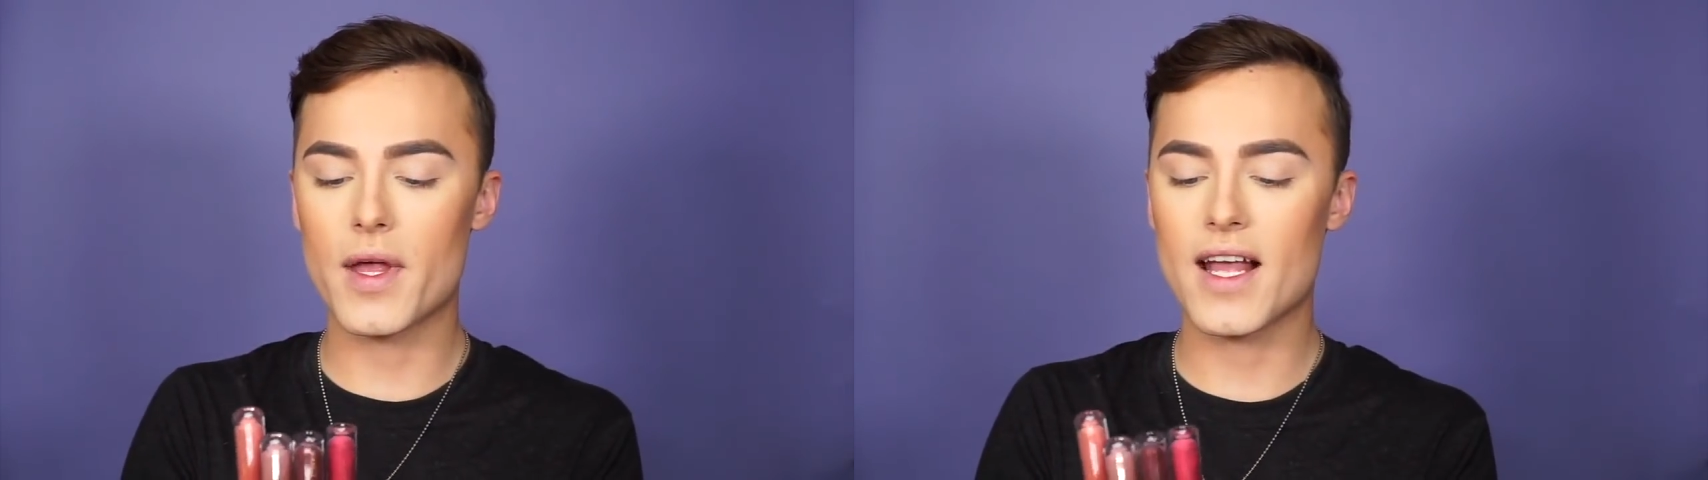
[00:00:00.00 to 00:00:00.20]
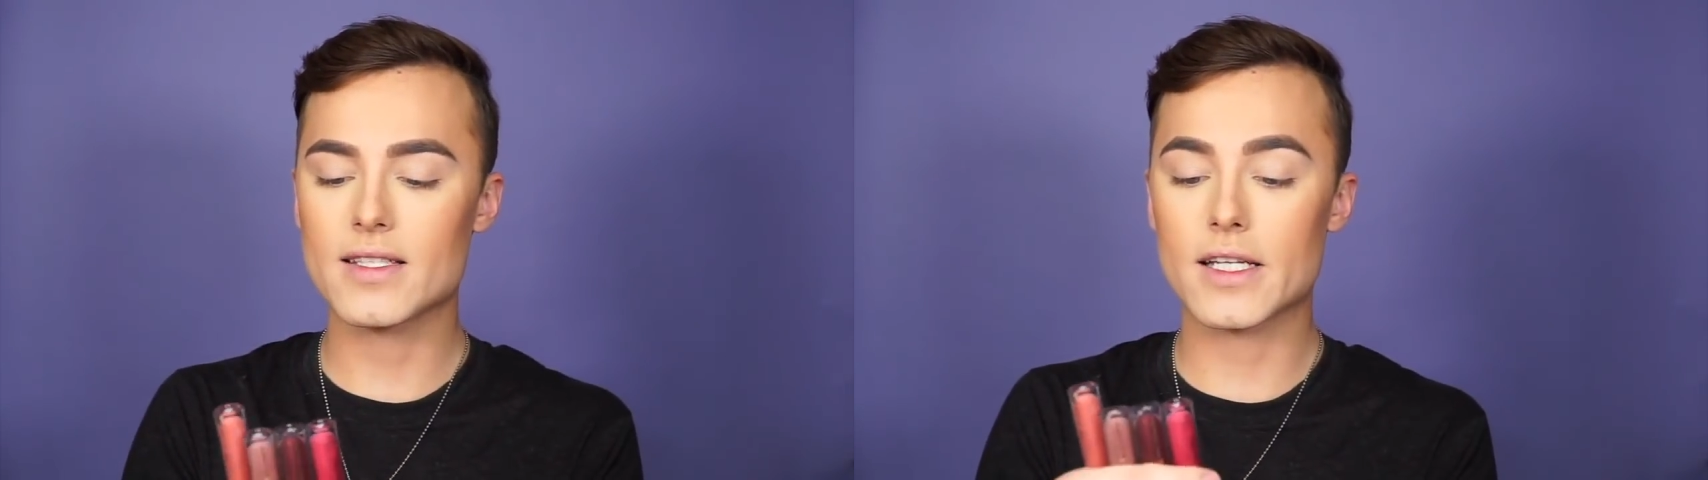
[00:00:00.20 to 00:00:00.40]

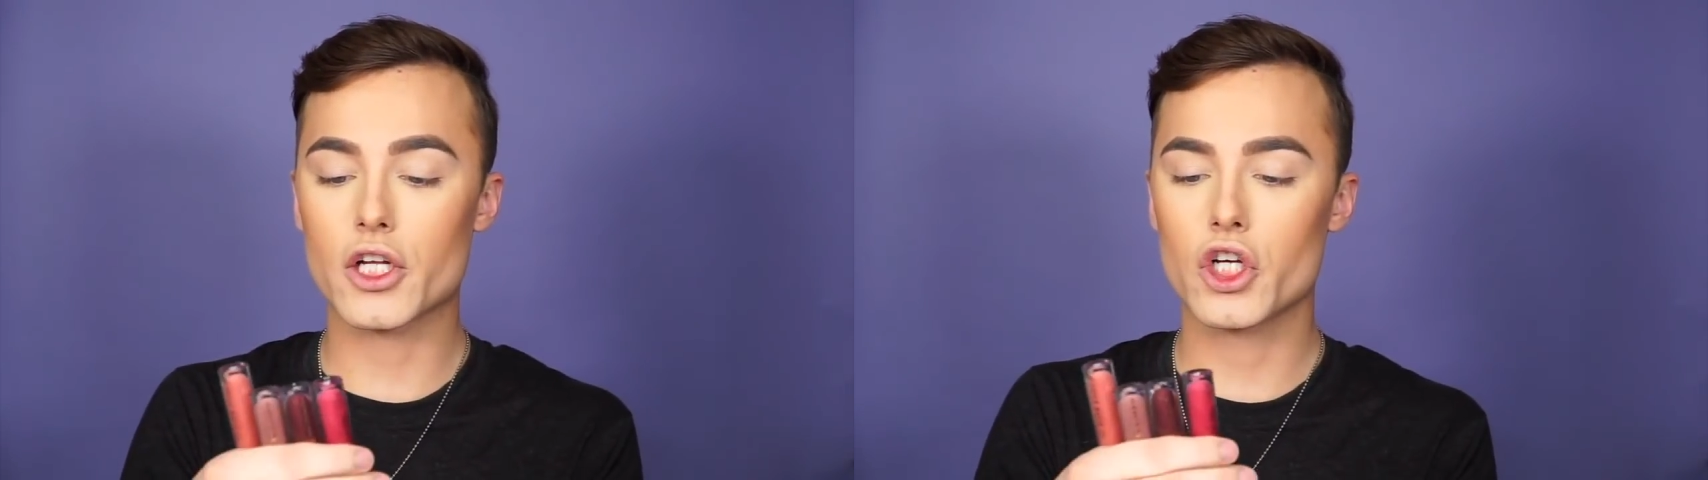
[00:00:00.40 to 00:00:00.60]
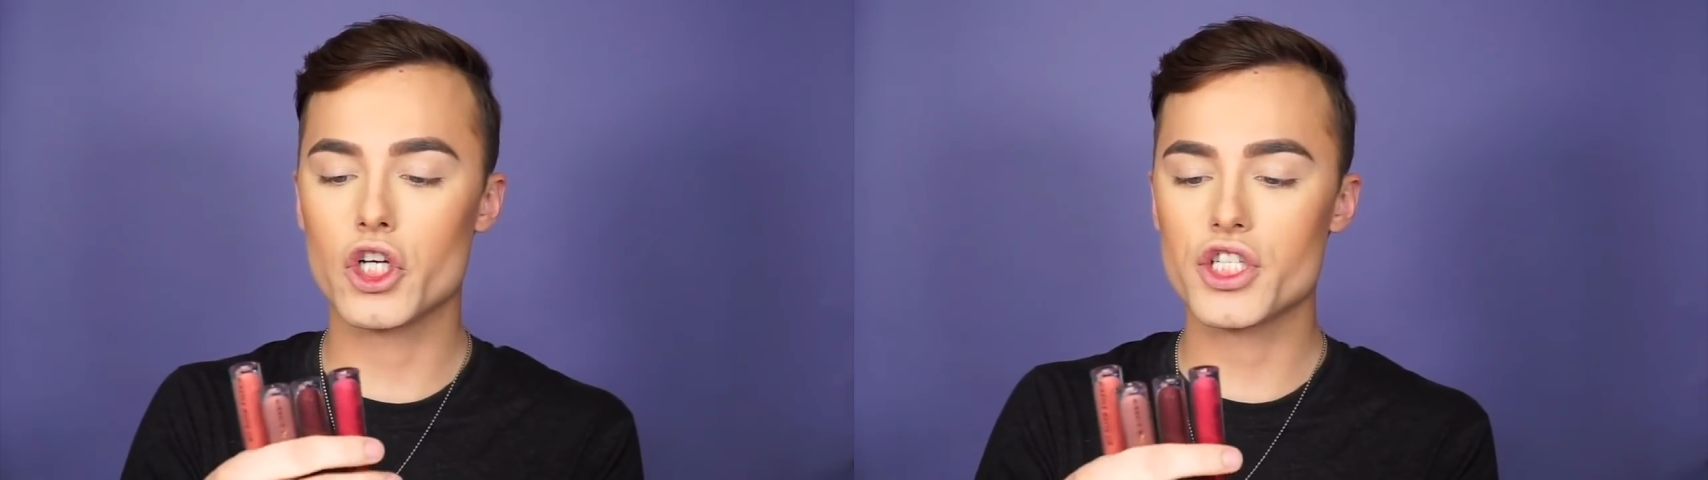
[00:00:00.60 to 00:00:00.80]
It has like
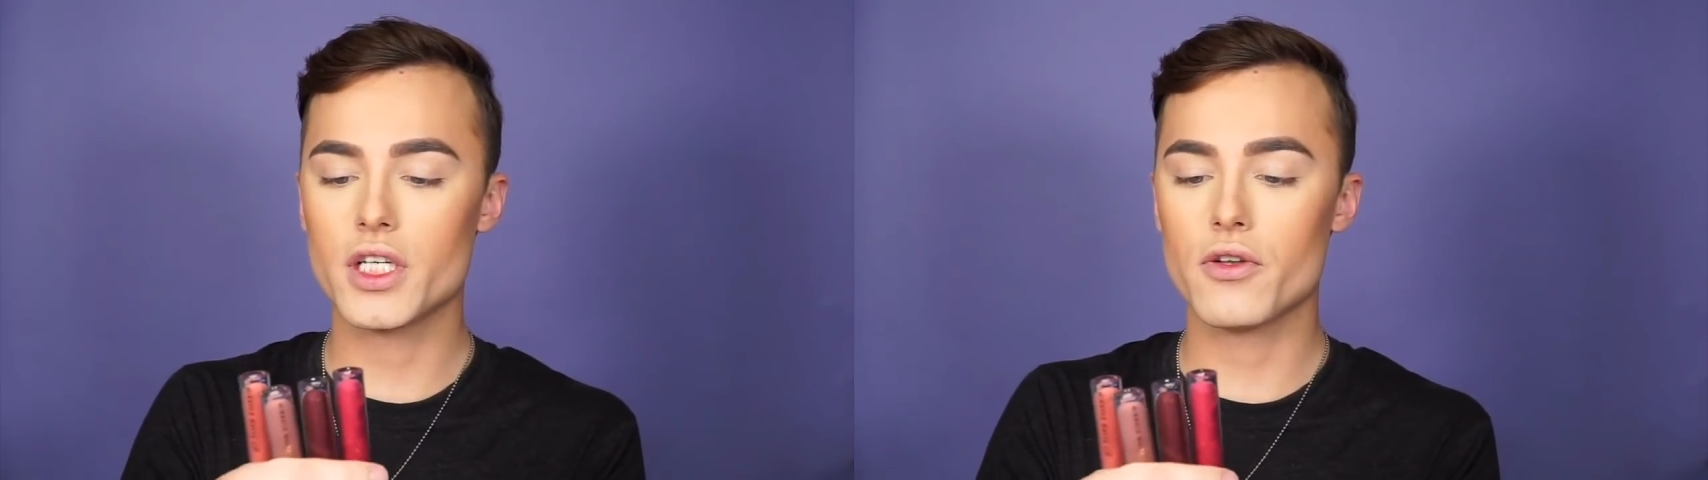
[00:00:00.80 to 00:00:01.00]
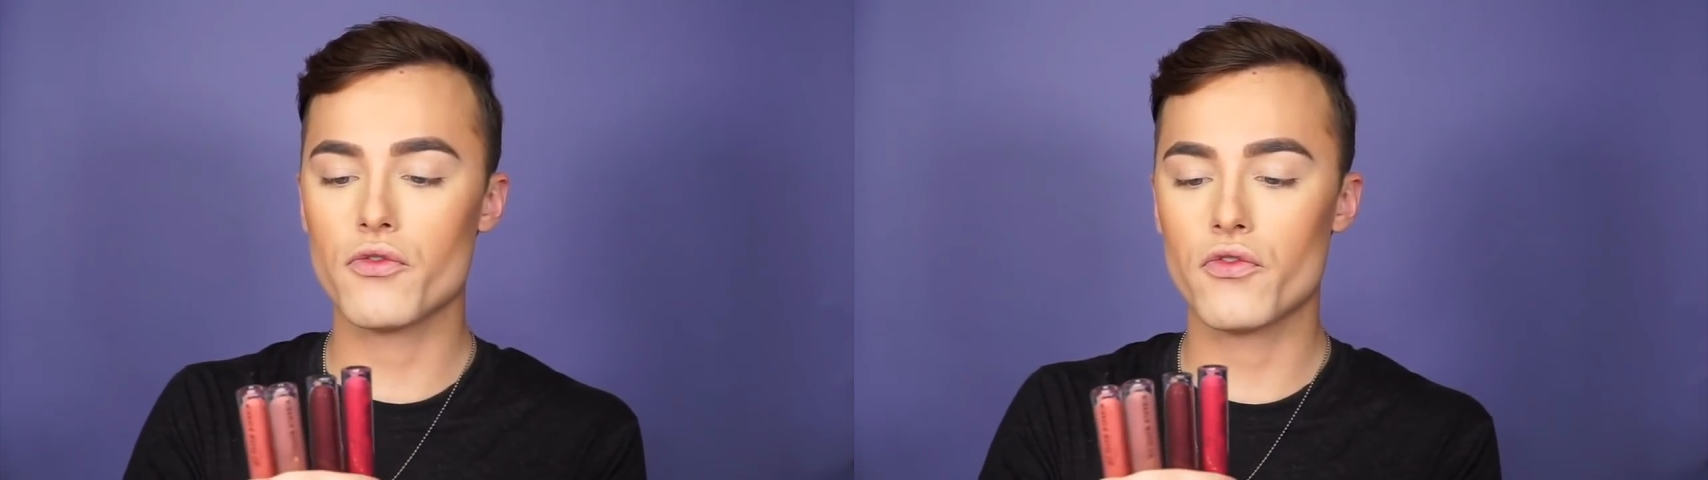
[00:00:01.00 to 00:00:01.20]
a
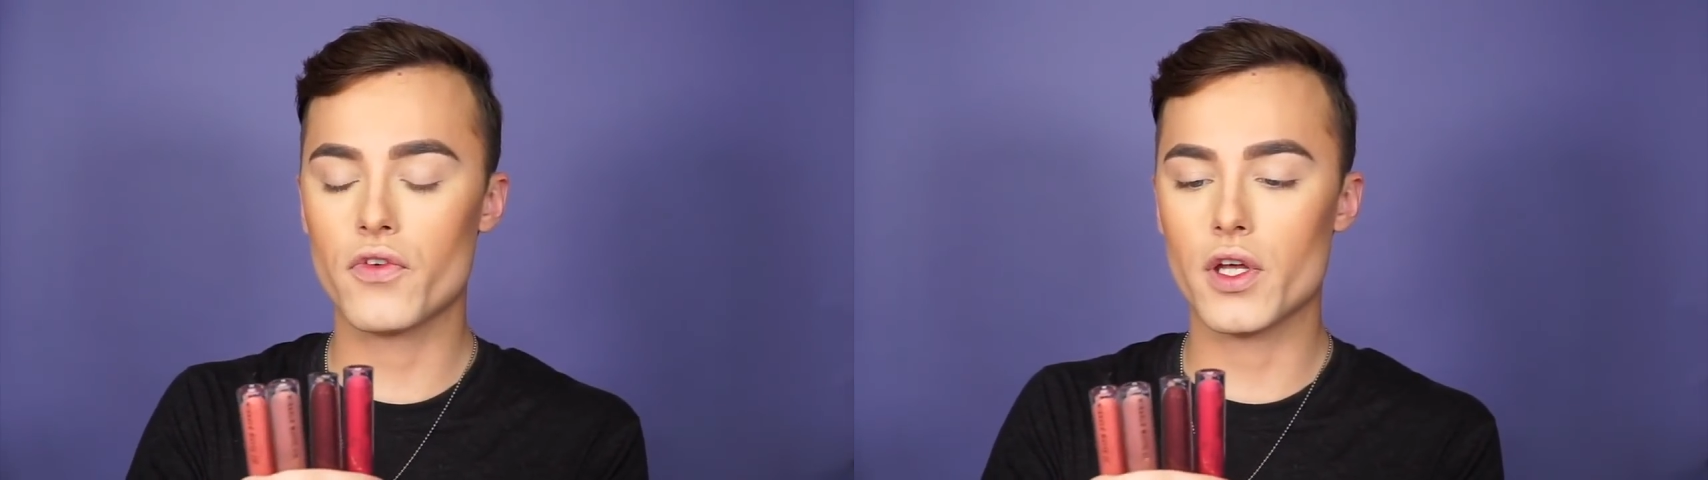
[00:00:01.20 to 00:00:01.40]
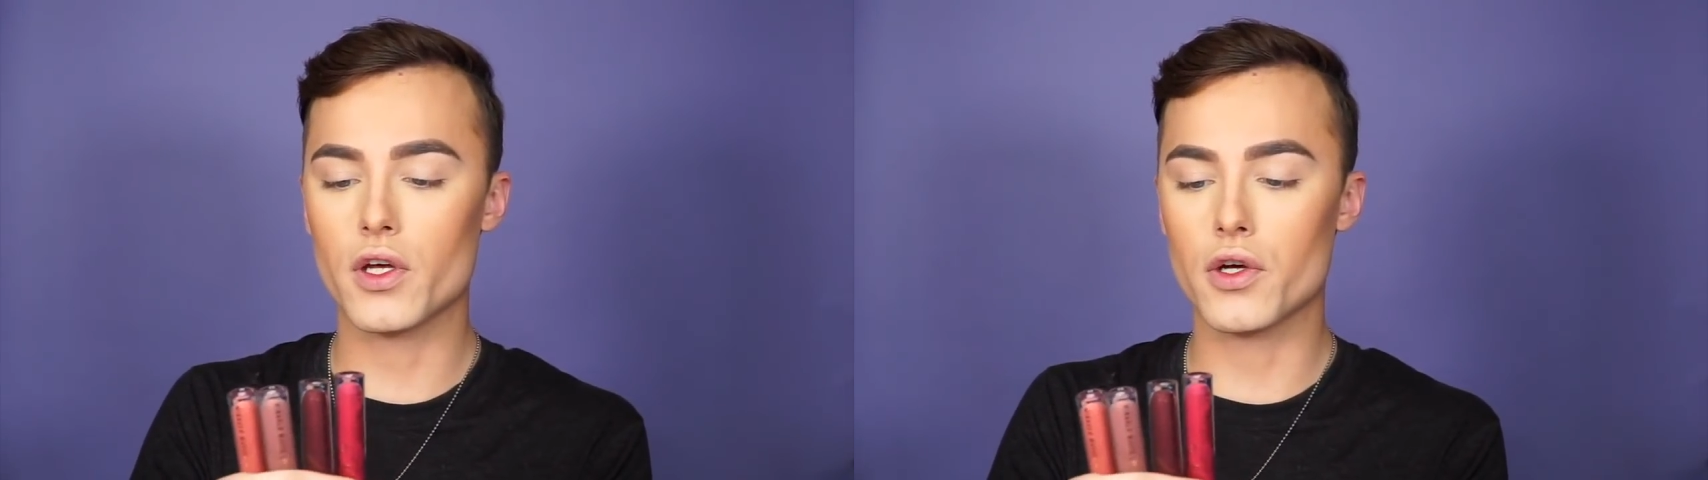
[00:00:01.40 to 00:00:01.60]
cushion
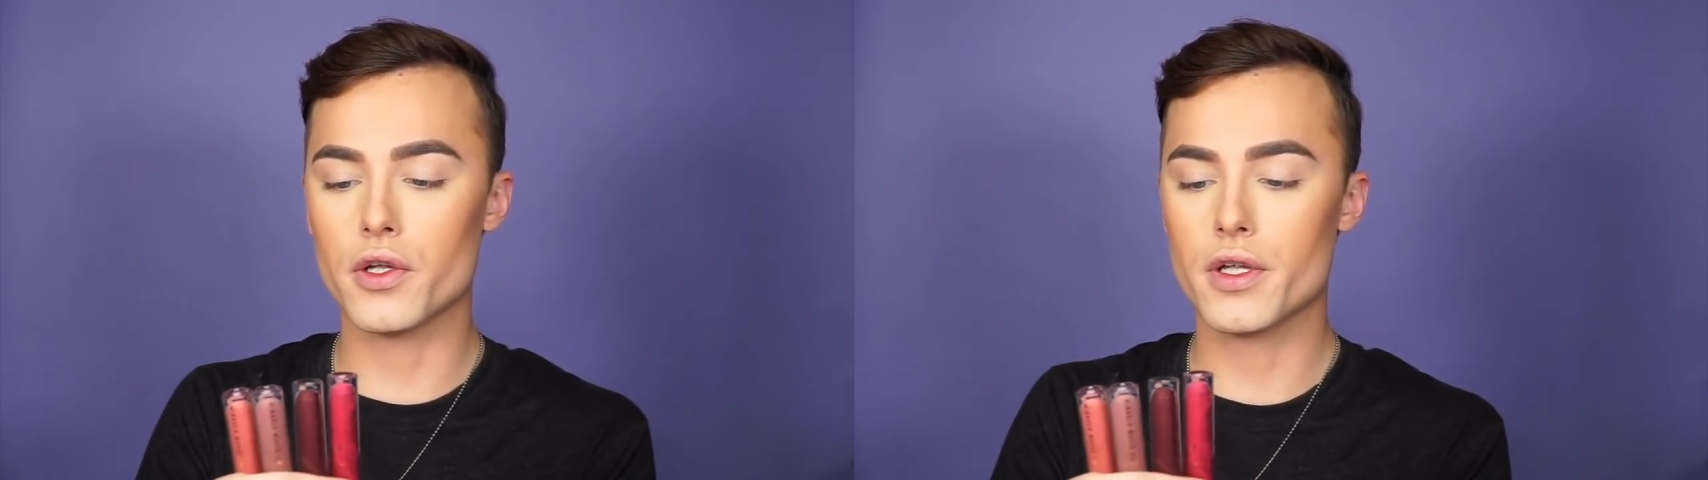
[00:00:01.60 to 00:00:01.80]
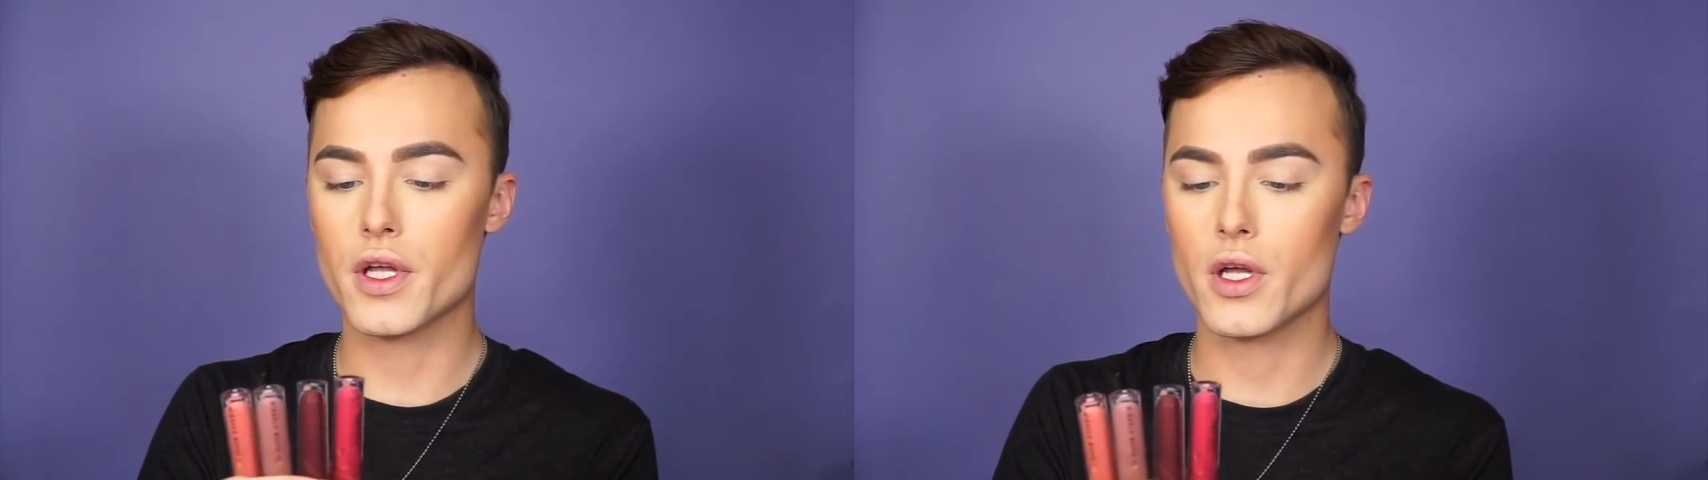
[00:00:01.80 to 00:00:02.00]

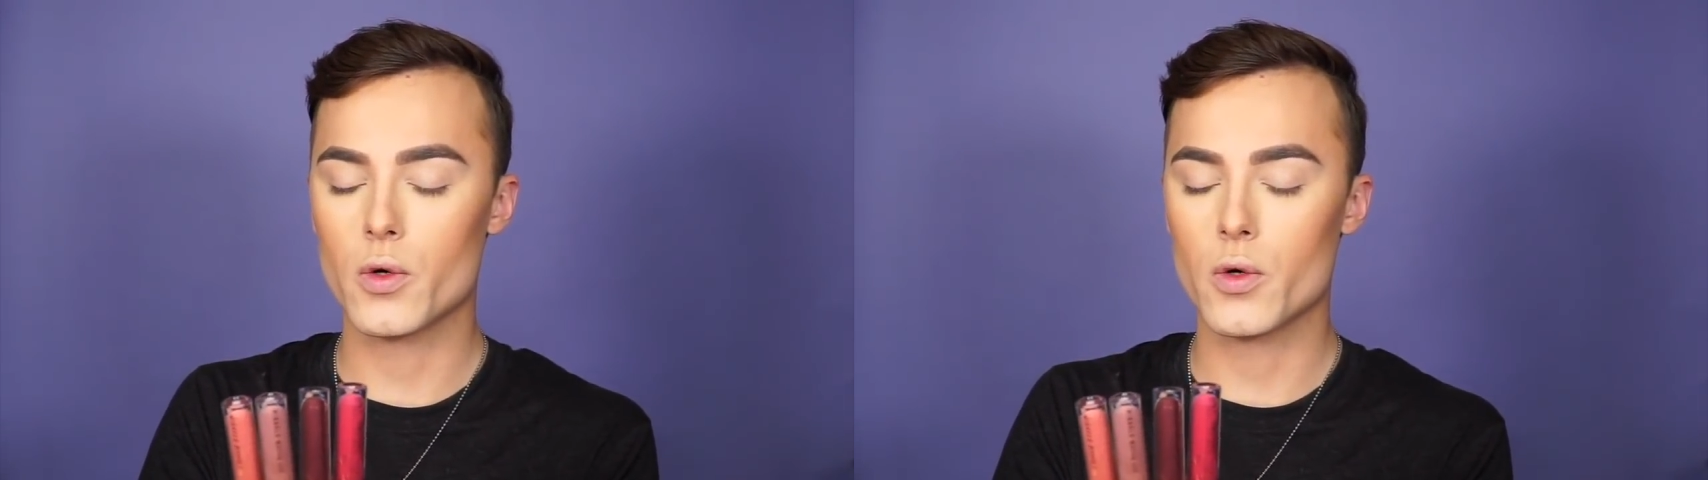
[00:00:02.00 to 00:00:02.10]
feel,